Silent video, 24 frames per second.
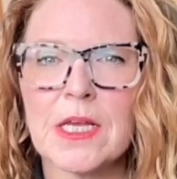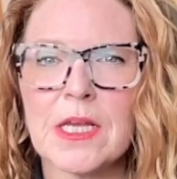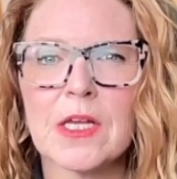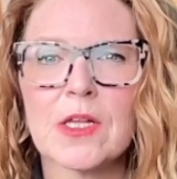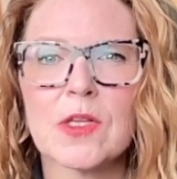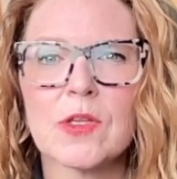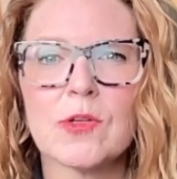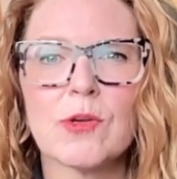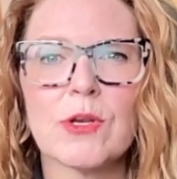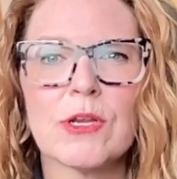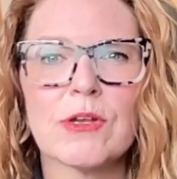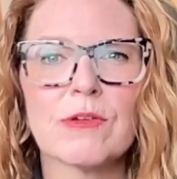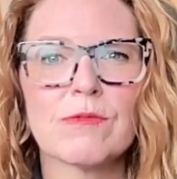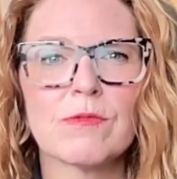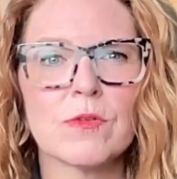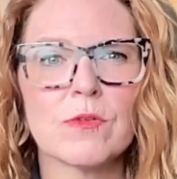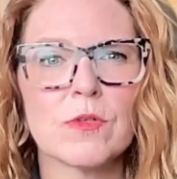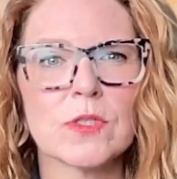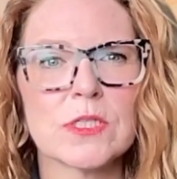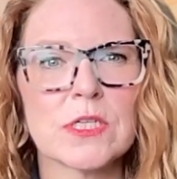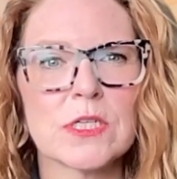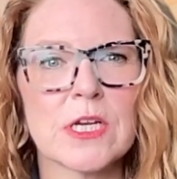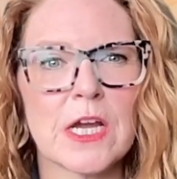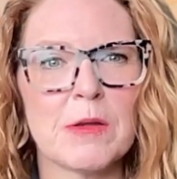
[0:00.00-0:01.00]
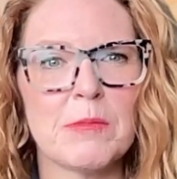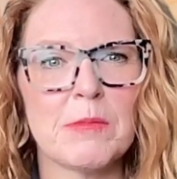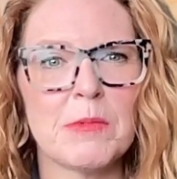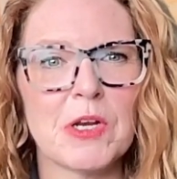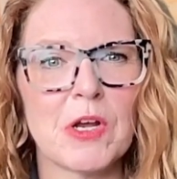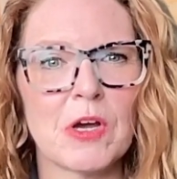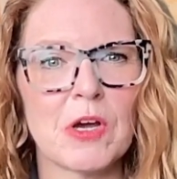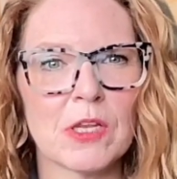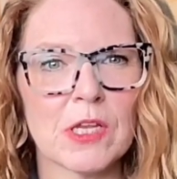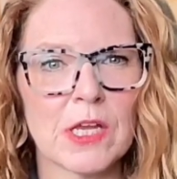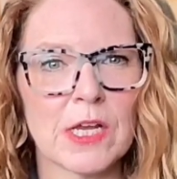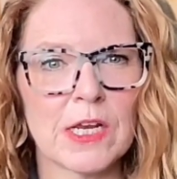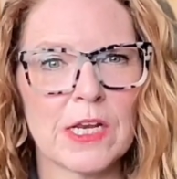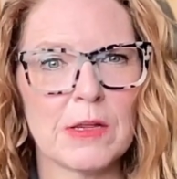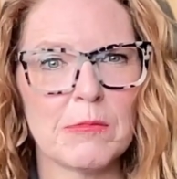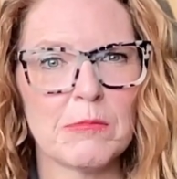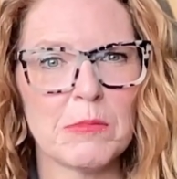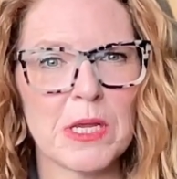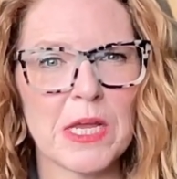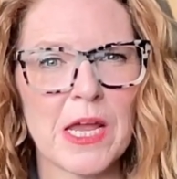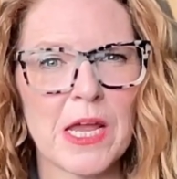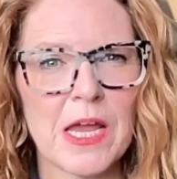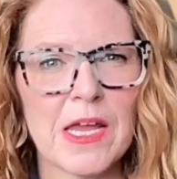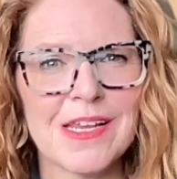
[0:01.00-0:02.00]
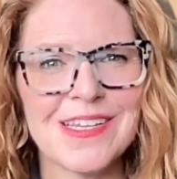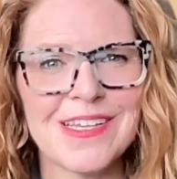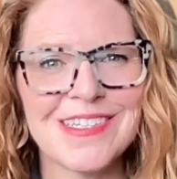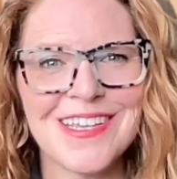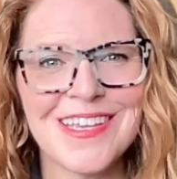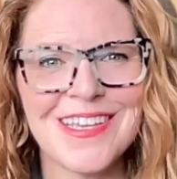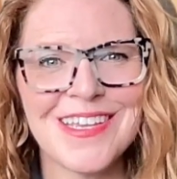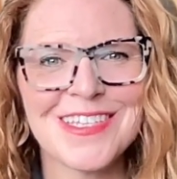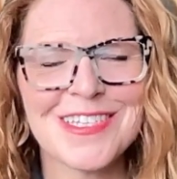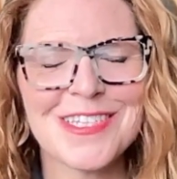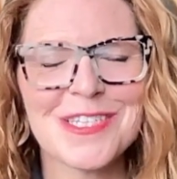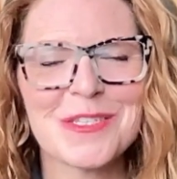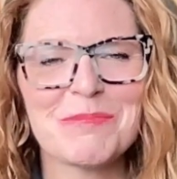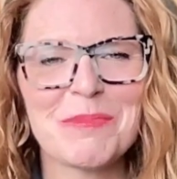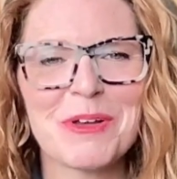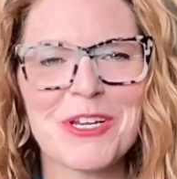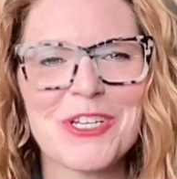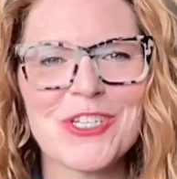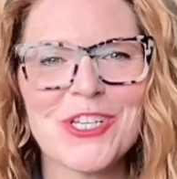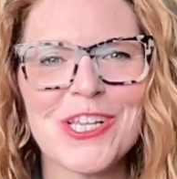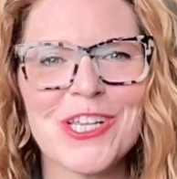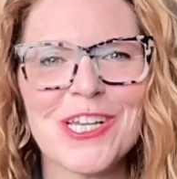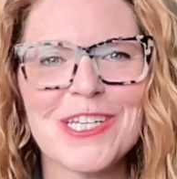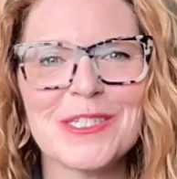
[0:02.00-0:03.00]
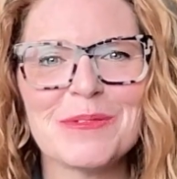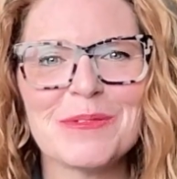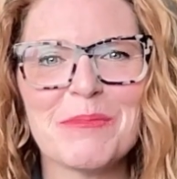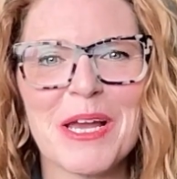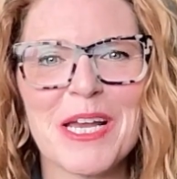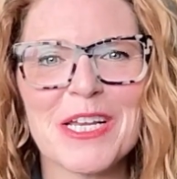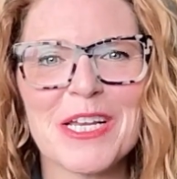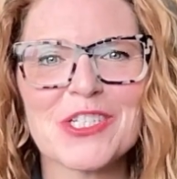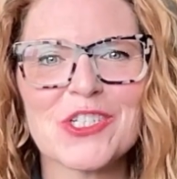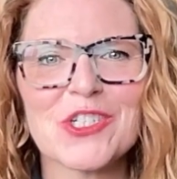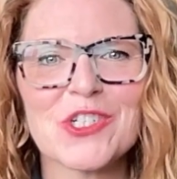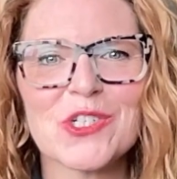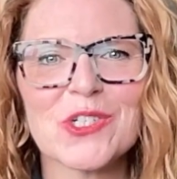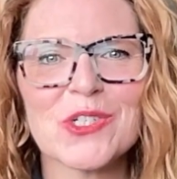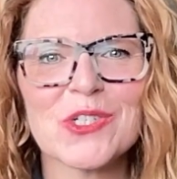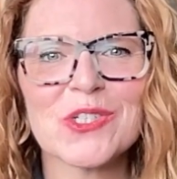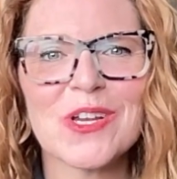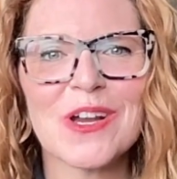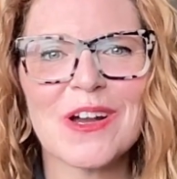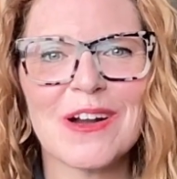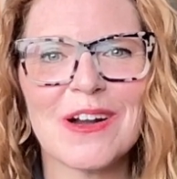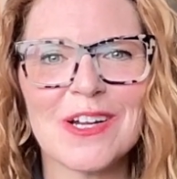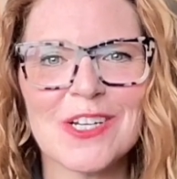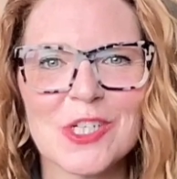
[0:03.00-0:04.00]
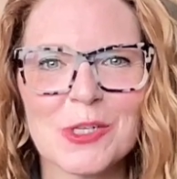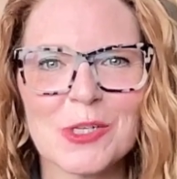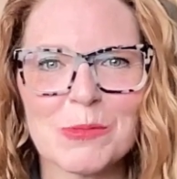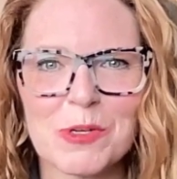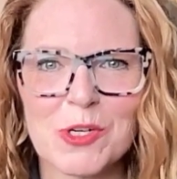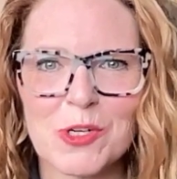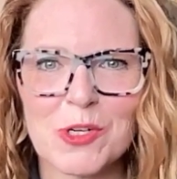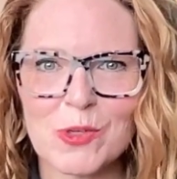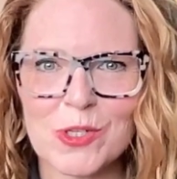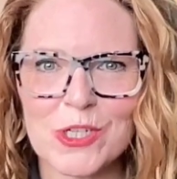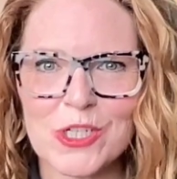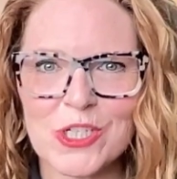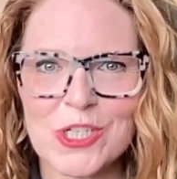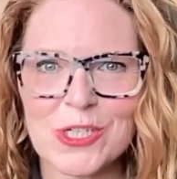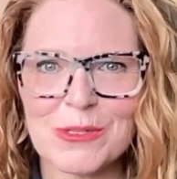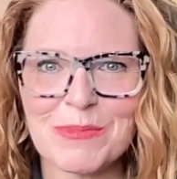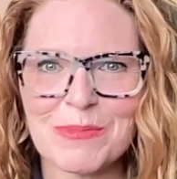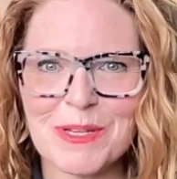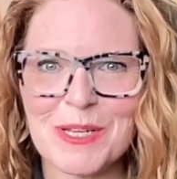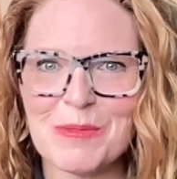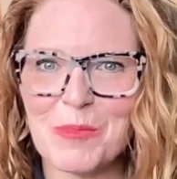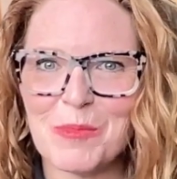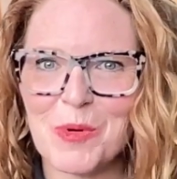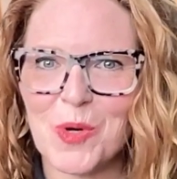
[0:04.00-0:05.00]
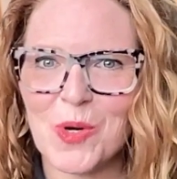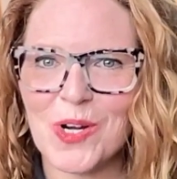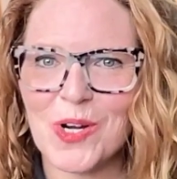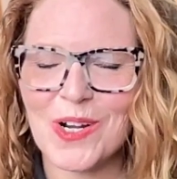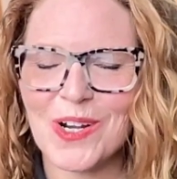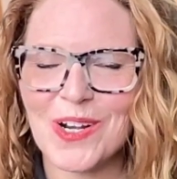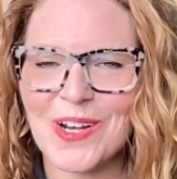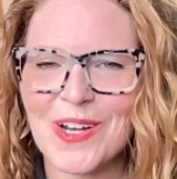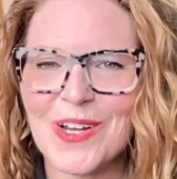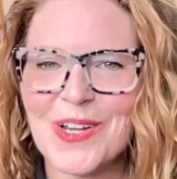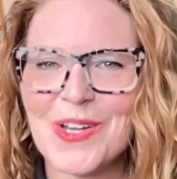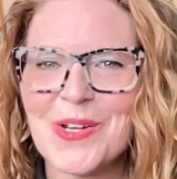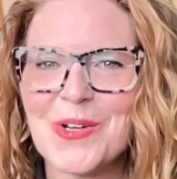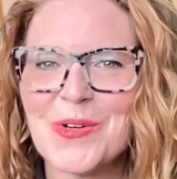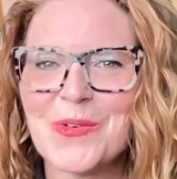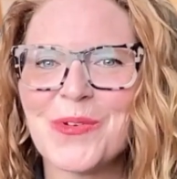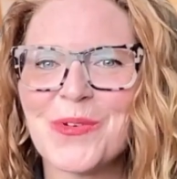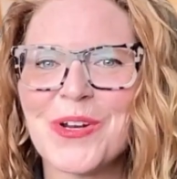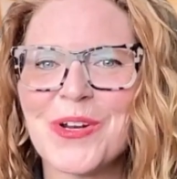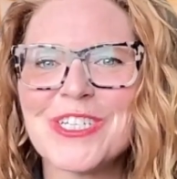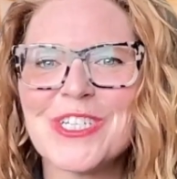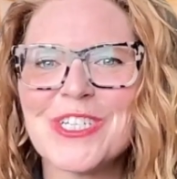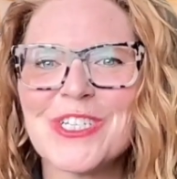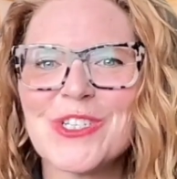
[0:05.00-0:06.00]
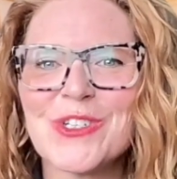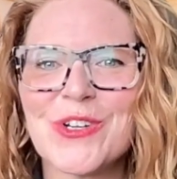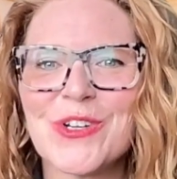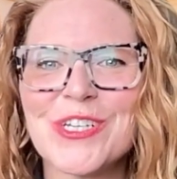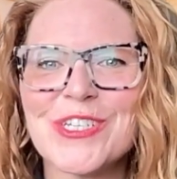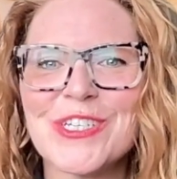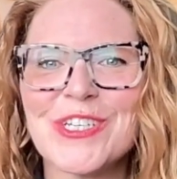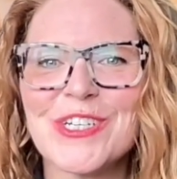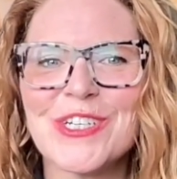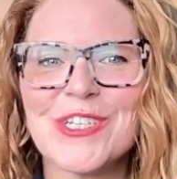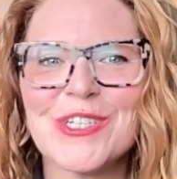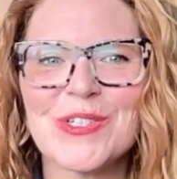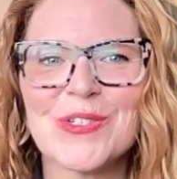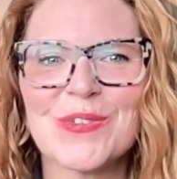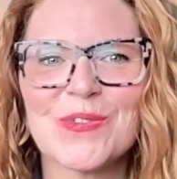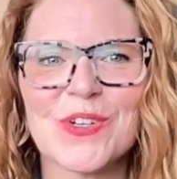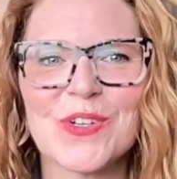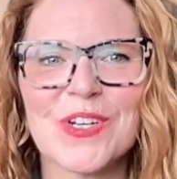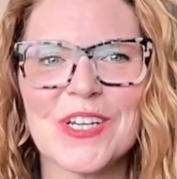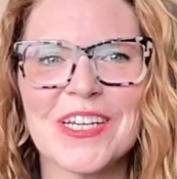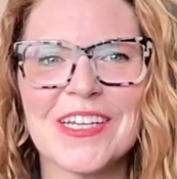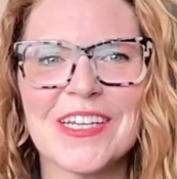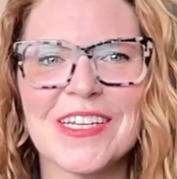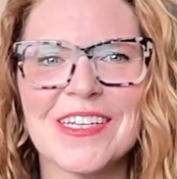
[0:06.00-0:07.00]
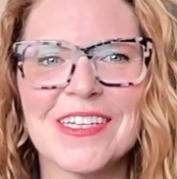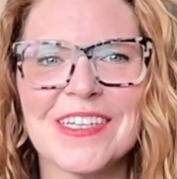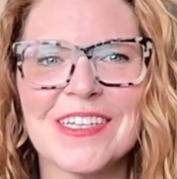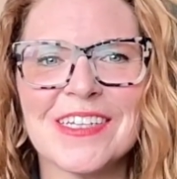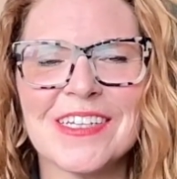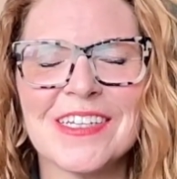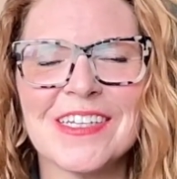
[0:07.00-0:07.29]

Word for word: including full-time and online M B As, specialized masters, entrepreneurship, and more. Registration is free.